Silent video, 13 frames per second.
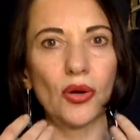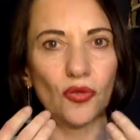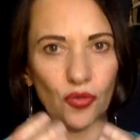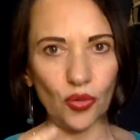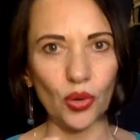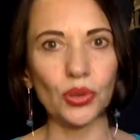
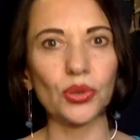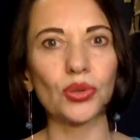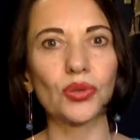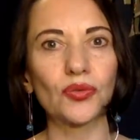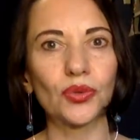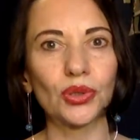focus
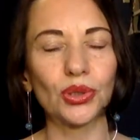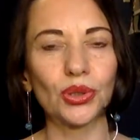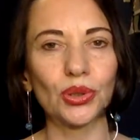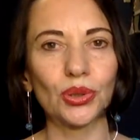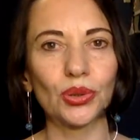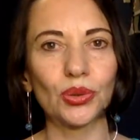on what
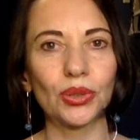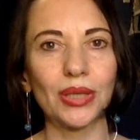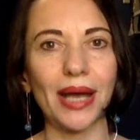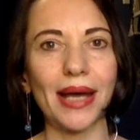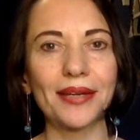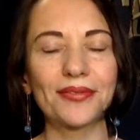you're doing.
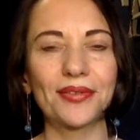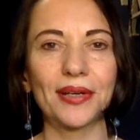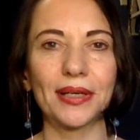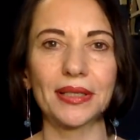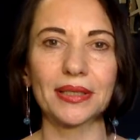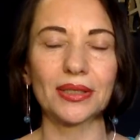I
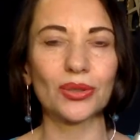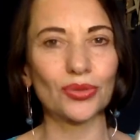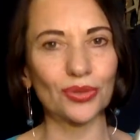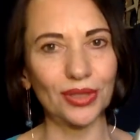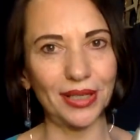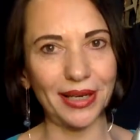find it's
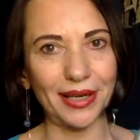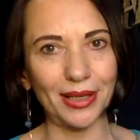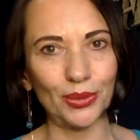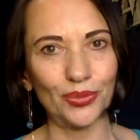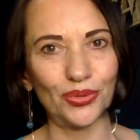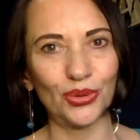really
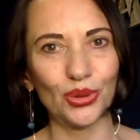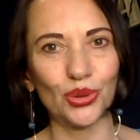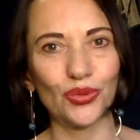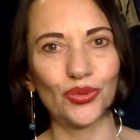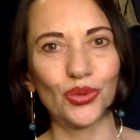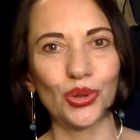helpful
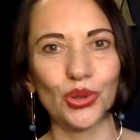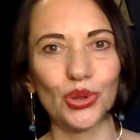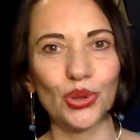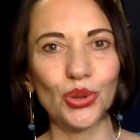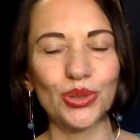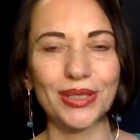to focus
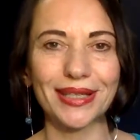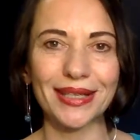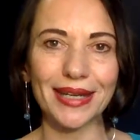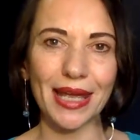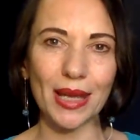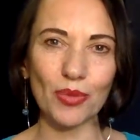on the
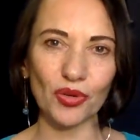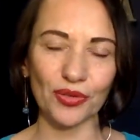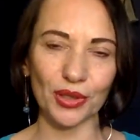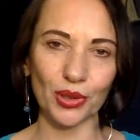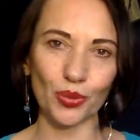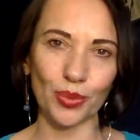name of
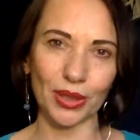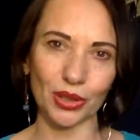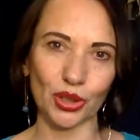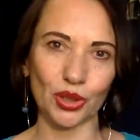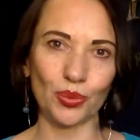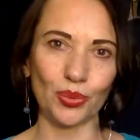
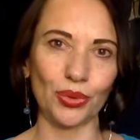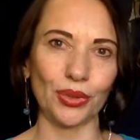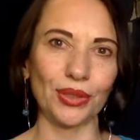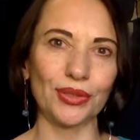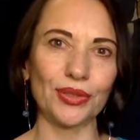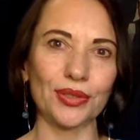acupuncture
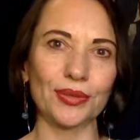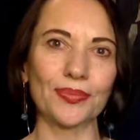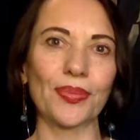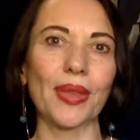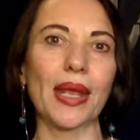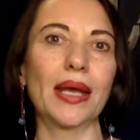points
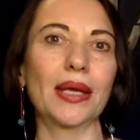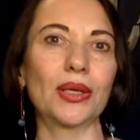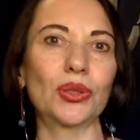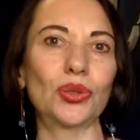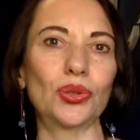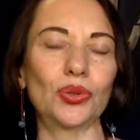
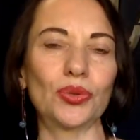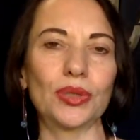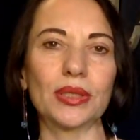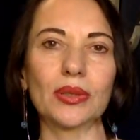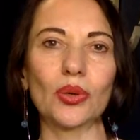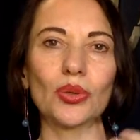you're
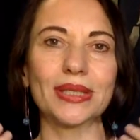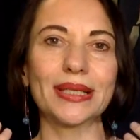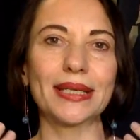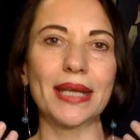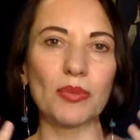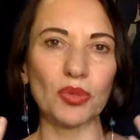using, on the
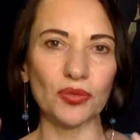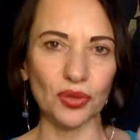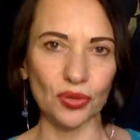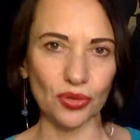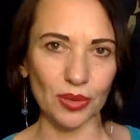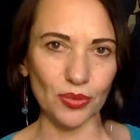name of
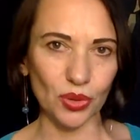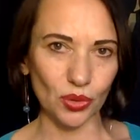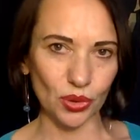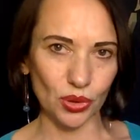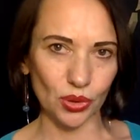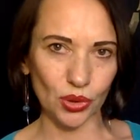dream
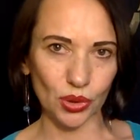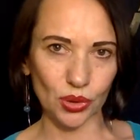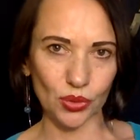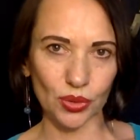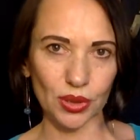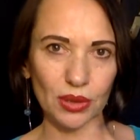zones you're
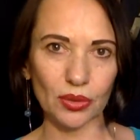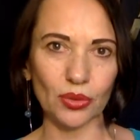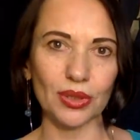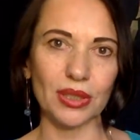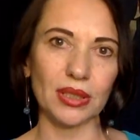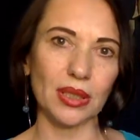using,
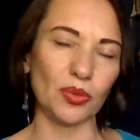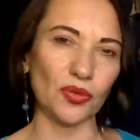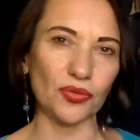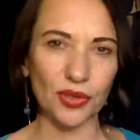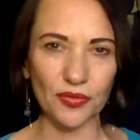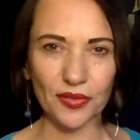on the name of
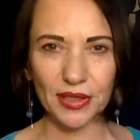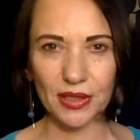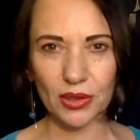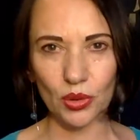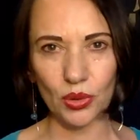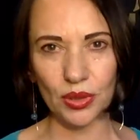
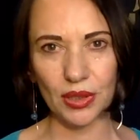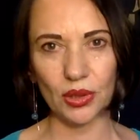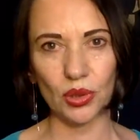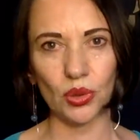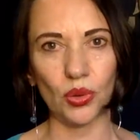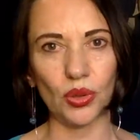reflex zones, and
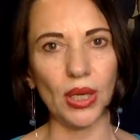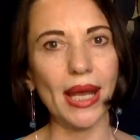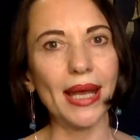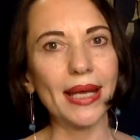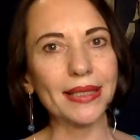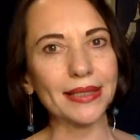so on.
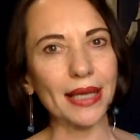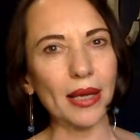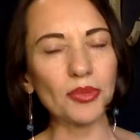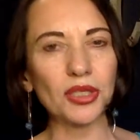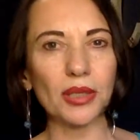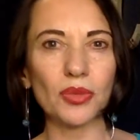
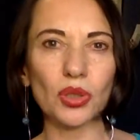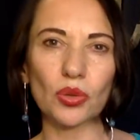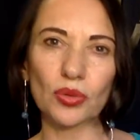Sometimes